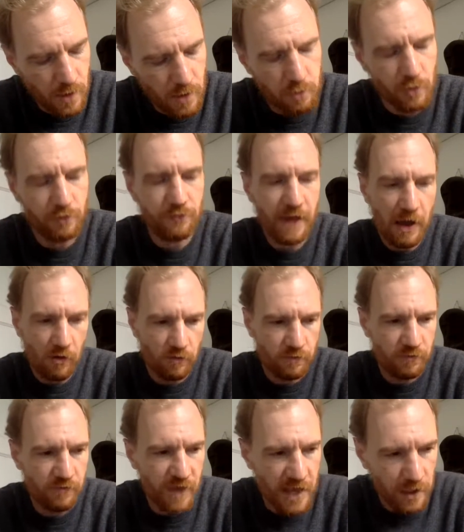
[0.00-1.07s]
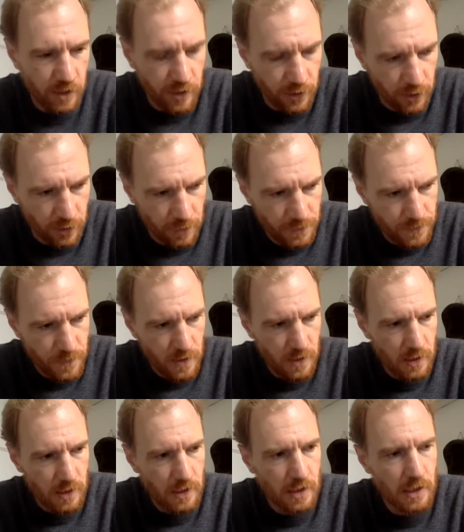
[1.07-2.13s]
profound failure
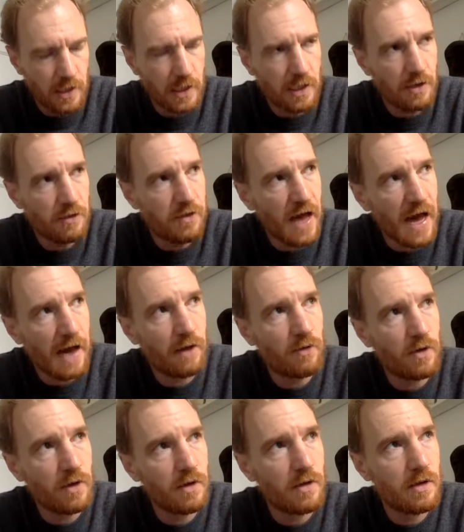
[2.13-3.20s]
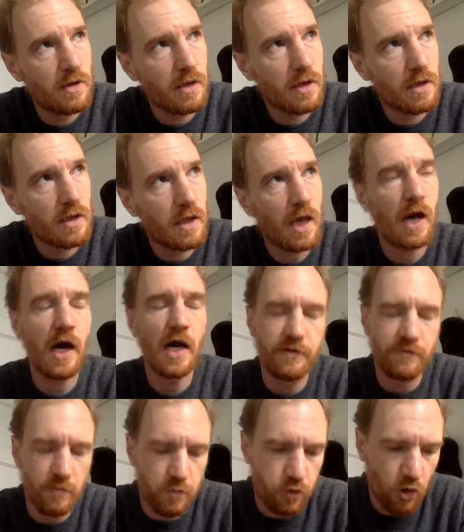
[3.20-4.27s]
that kind
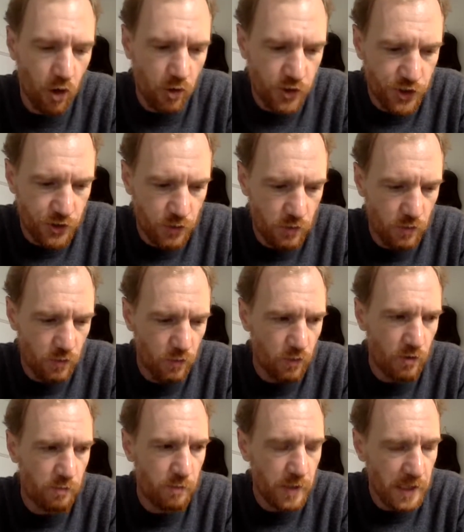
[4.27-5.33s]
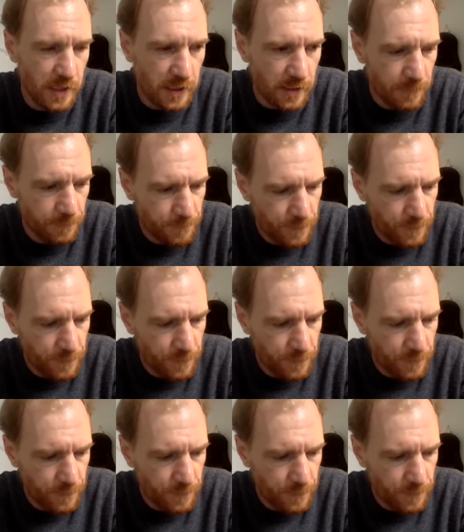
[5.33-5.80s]
of approach would be,